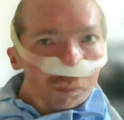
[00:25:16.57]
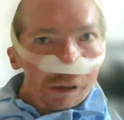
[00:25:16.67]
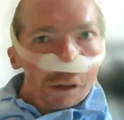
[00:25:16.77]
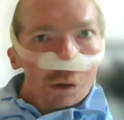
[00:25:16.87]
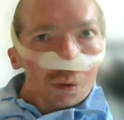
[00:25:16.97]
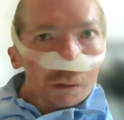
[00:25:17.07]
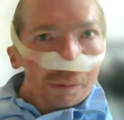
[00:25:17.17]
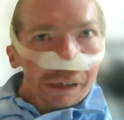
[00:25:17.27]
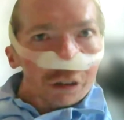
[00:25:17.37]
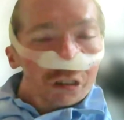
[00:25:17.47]
with
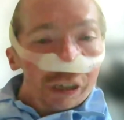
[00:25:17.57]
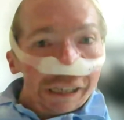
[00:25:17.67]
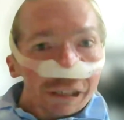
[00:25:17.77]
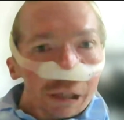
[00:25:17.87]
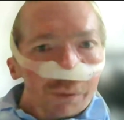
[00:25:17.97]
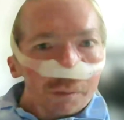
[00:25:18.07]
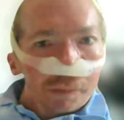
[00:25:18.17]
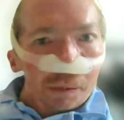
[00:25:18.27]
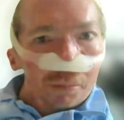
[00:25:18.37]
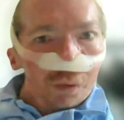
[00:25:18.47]
about 10
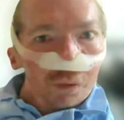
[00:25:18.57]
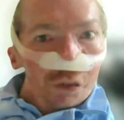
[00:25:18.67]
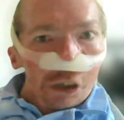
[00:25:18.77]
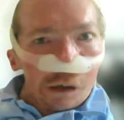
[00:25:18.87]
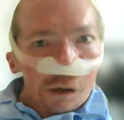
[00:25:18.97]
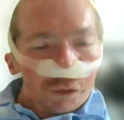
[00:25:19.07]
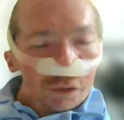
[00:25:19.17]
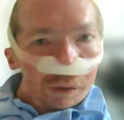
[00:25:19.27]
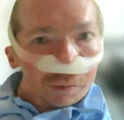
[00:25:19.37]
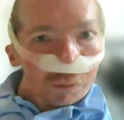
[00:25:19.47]
different members of staff
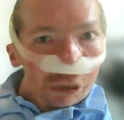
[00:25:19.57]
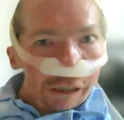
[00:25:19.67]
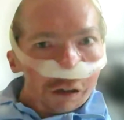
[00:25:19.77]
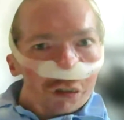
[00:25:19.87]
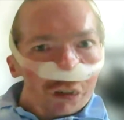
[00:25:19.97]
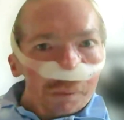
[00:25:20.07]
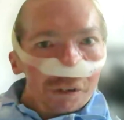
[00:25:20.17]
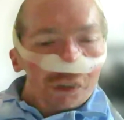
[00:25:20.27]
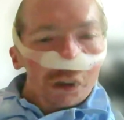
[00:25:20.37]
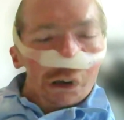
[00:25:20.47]
in a
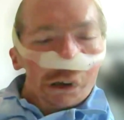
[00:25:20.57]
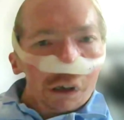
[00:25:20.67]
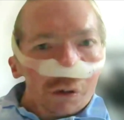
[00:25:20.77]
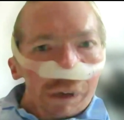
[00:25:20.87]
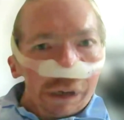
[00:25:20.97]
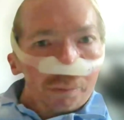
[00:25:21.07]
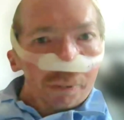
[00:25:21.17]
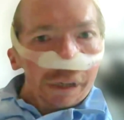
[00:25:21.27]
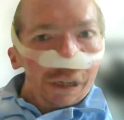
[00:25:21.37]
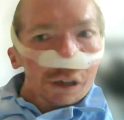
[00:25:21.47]
semicircle around
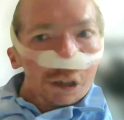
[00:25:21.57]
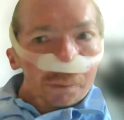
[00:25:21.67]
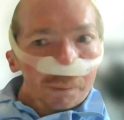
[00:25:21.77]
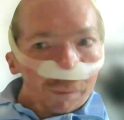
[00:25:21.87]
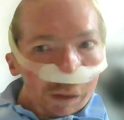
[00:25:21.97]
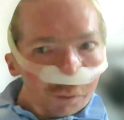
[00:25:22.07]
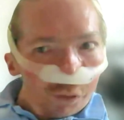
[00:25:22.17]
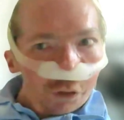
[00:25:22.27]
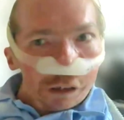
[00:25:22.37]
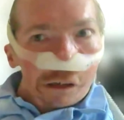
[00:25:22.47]
me.
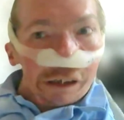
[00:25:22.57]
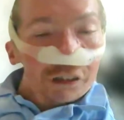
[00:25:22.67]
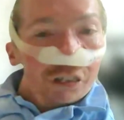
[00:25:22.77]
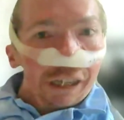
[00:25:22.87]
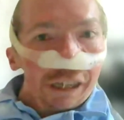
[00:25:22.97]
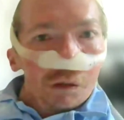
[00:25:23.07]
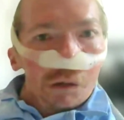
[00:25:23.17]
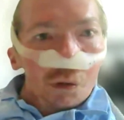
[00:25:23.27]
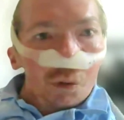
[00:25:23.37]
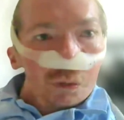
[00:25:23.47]
For a
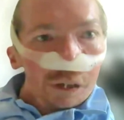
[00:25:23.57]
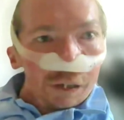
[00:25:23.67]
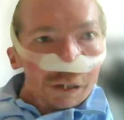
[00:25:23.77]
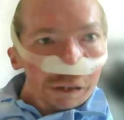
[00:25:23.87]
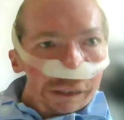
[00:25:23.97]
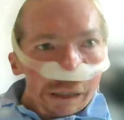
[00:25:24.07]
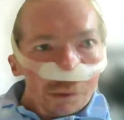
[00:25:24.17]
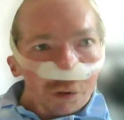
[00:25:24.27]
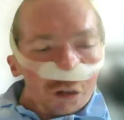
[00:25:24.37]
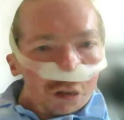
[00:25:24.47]
19-year-old,
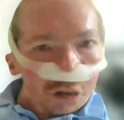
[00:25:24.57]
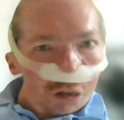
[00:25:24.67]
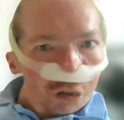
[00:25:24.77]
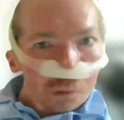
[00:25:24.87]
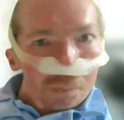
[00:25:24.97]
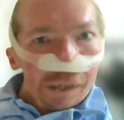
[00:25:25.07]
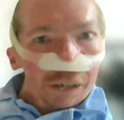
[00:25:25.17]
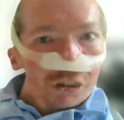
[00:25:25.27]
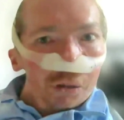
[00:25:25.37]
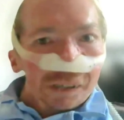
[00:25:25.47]
that was super
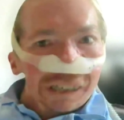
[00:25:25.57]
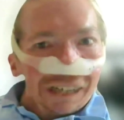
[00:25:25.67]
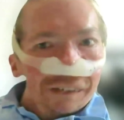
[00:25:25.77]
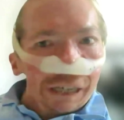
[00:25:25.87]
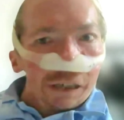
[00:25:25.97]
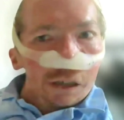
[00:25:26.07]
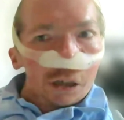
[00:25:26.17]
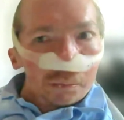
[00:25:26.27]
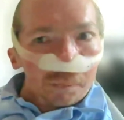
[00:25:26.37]
intimidating.